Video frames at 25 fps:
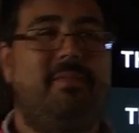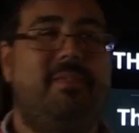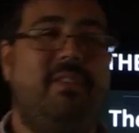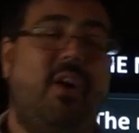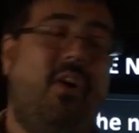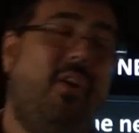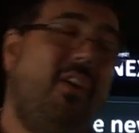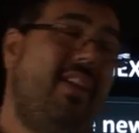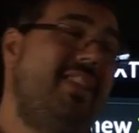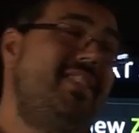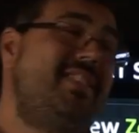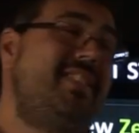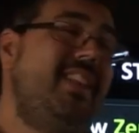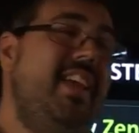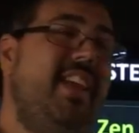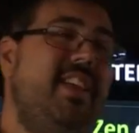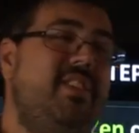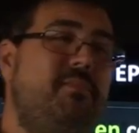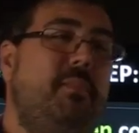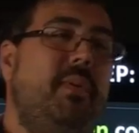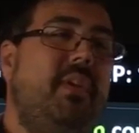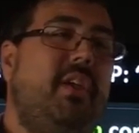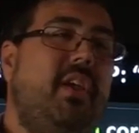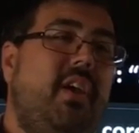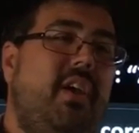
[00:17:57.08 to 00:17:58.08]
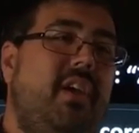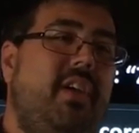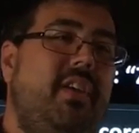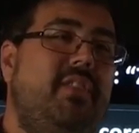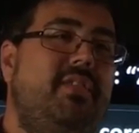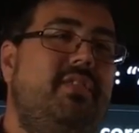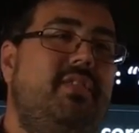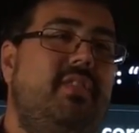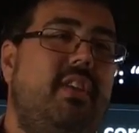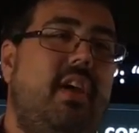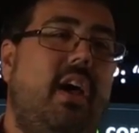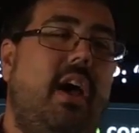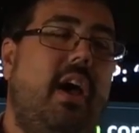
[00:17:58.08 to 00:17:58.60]
Honestly, it's
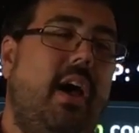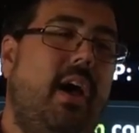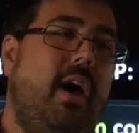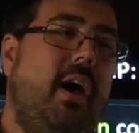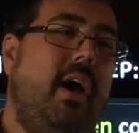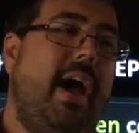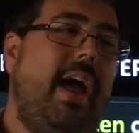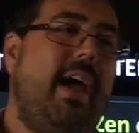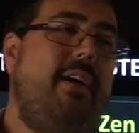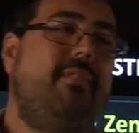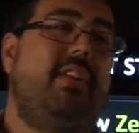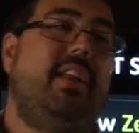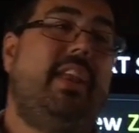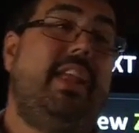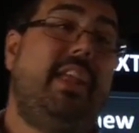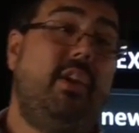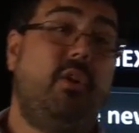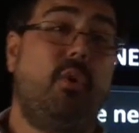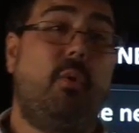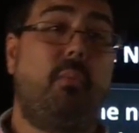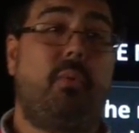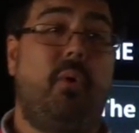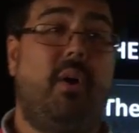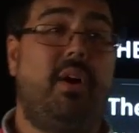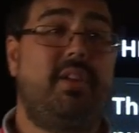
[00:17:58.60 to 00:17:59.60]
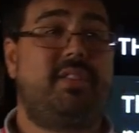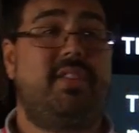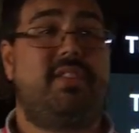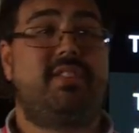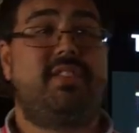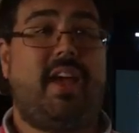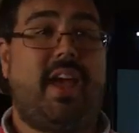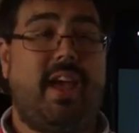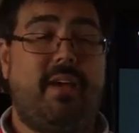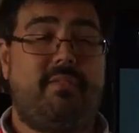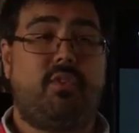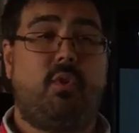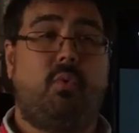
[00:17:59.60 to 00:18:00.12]
because I have a legal process
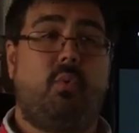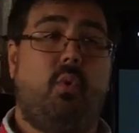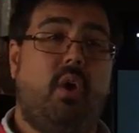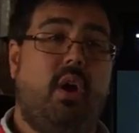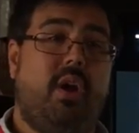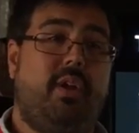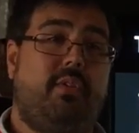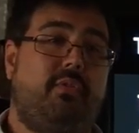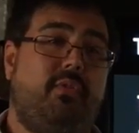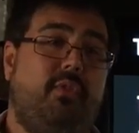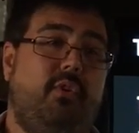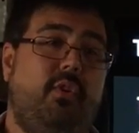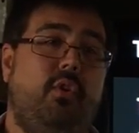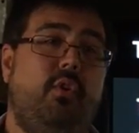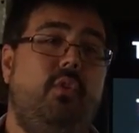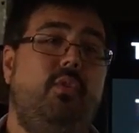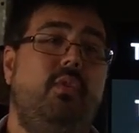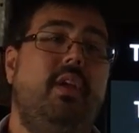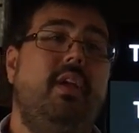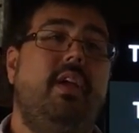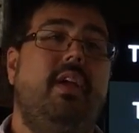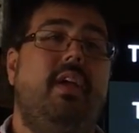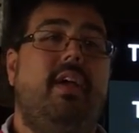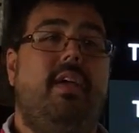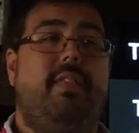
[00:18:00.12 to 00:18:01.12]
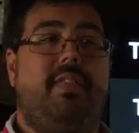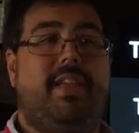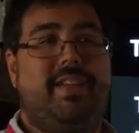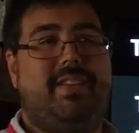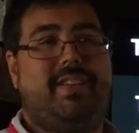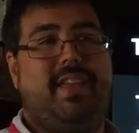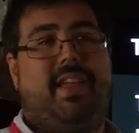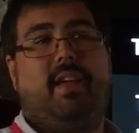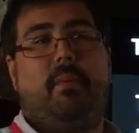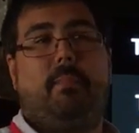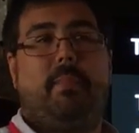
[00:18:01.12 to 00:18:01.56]
I have to work through. They take